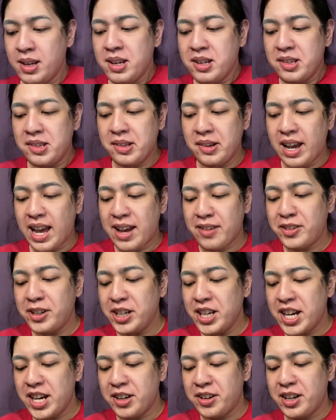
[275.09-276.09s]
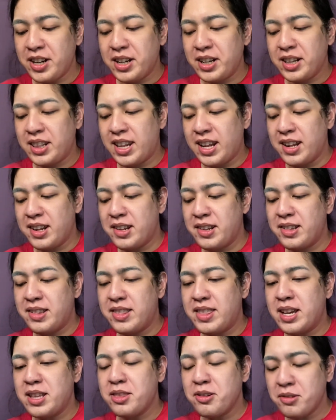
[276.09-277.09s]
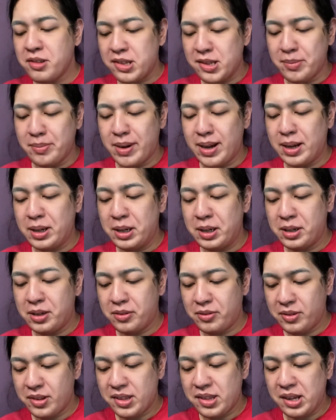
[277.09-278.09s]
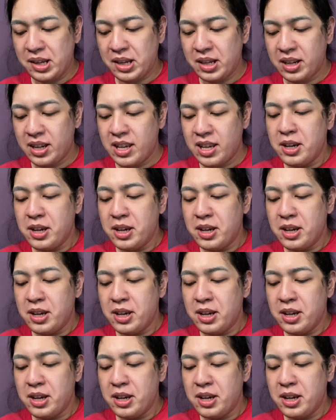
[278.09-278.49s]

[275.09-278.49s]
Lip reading: So after hearing this, Datong Sumanga was like,